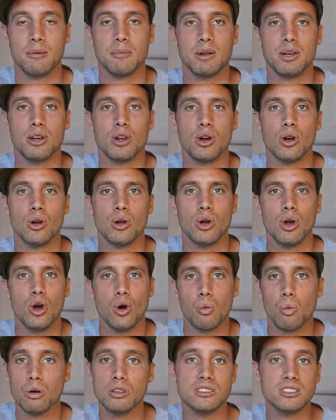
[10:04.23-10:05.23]
Let me know
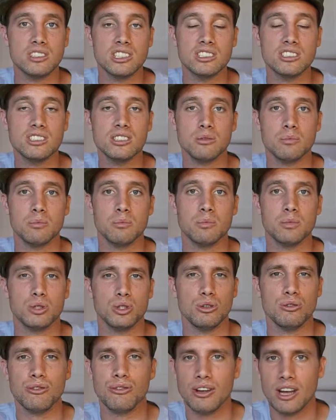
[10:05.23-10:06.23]
what system
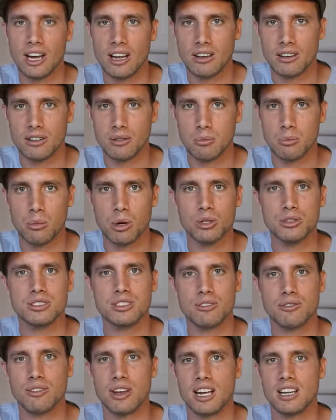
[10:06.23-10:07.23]
you found
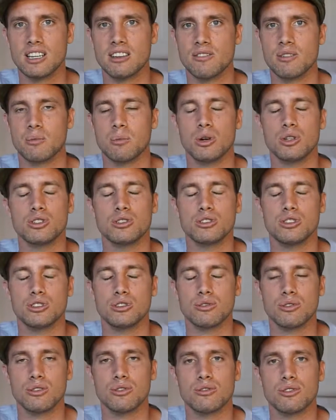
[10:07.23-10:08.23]
most effective and most
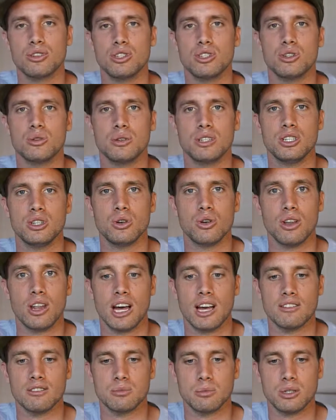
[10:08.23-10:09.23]
useful for you in your
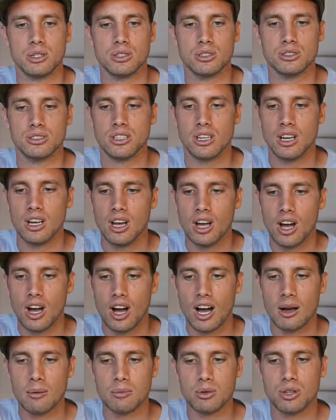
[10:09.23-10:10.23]
life, because
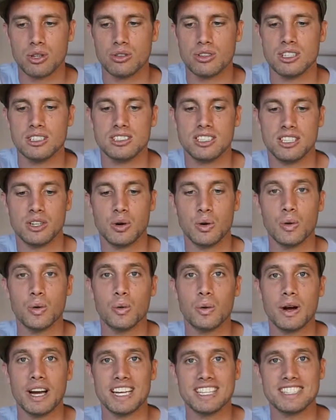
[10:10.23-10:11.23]
I'm curious in
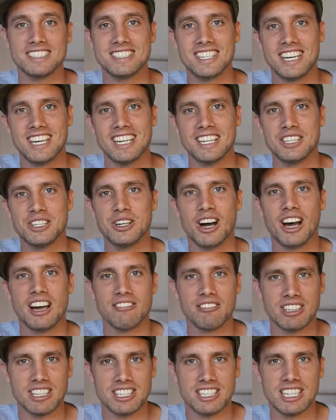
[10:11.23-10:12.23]
always
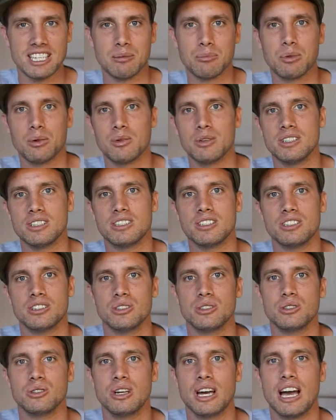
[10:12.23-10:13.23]
diving deeper
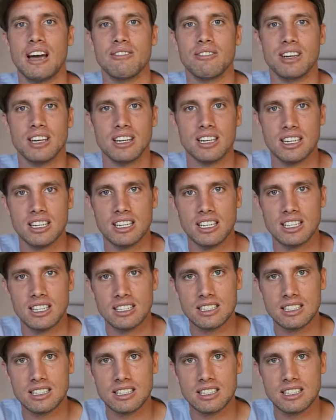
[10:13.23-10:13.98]
into having